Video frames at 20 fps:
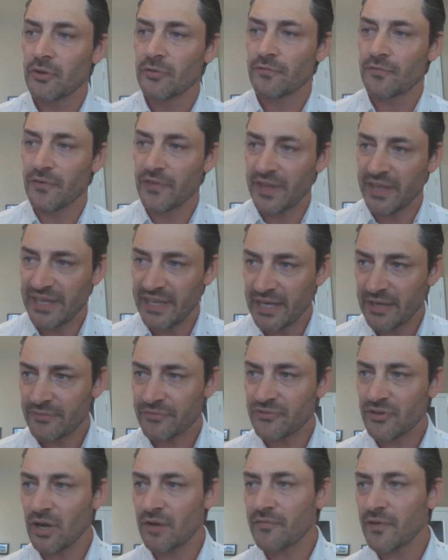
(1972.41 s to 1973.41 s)
for the
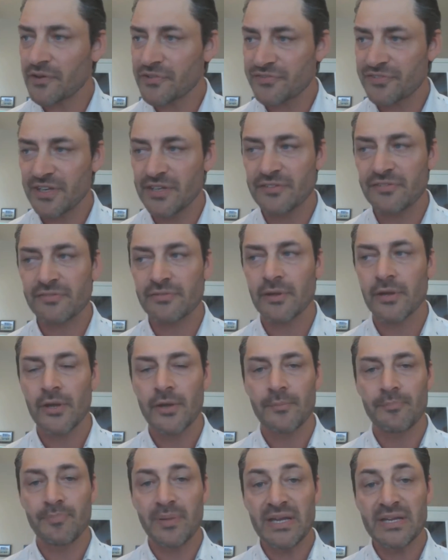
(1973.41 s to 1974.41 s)
gift of our sins
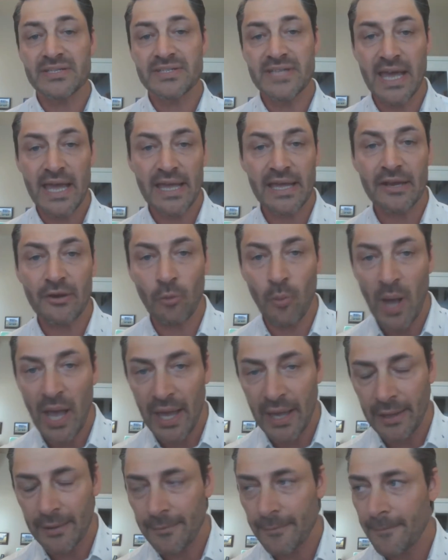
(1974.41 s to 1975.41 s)
being taken
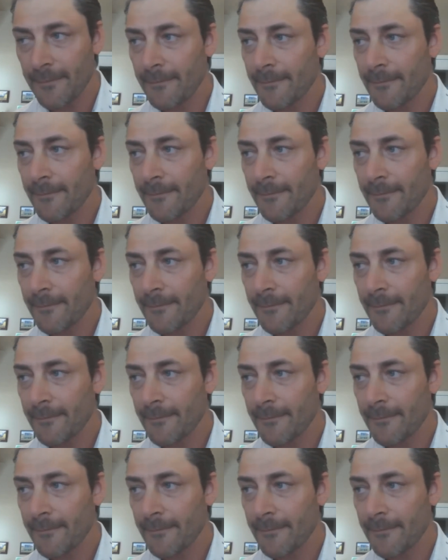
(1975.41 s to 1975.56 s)
away,